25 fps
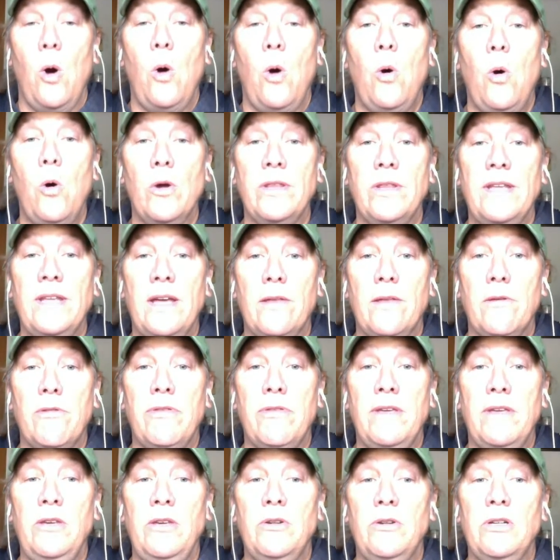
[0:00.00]
Or the other
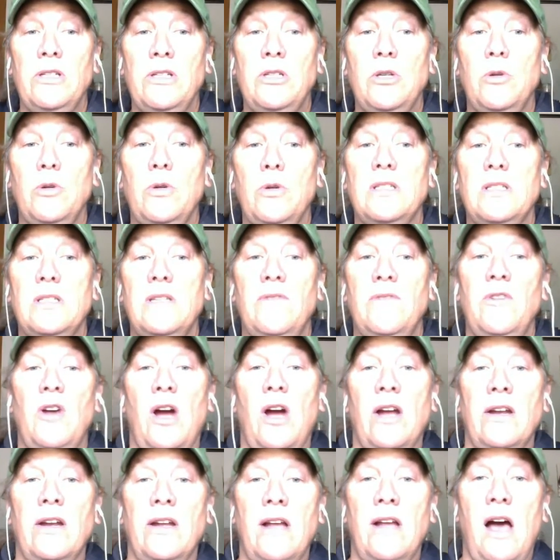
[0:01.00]
thing you can do is, if you're
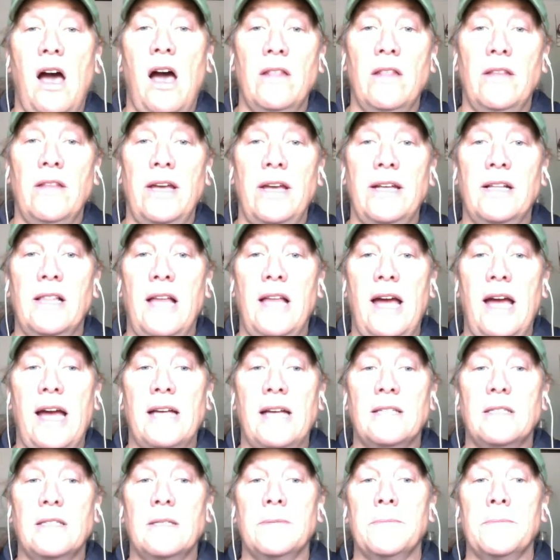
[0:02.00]
on an online
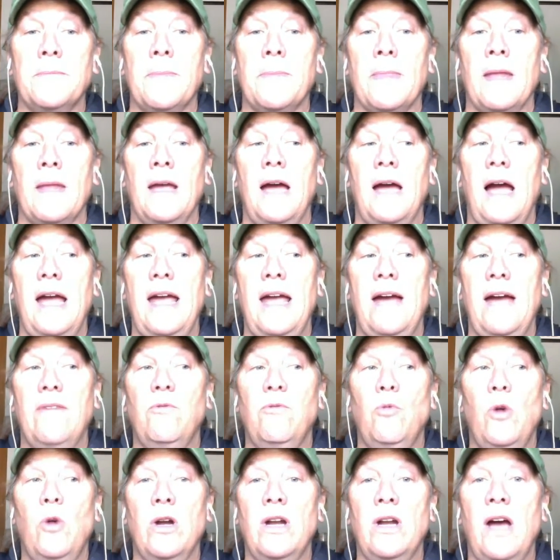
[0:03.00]
class, I have
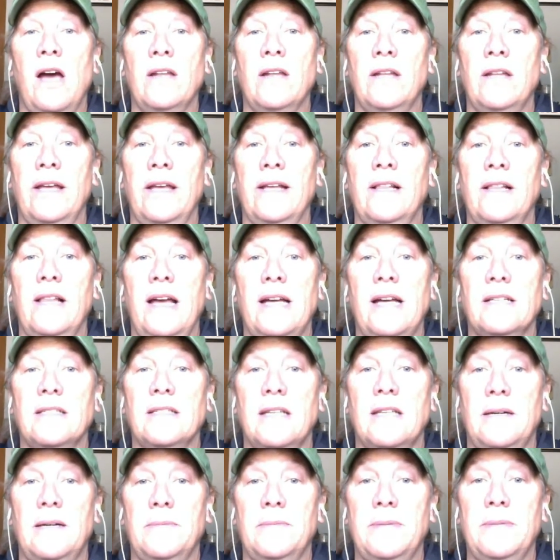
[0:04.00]
one online class,
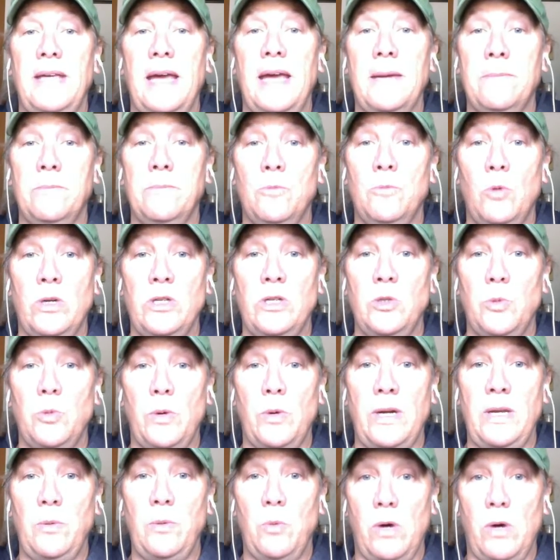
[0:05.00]
Chem
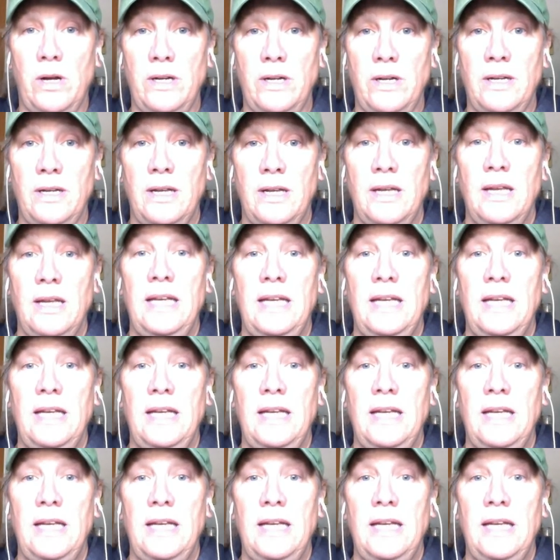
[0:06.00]
121.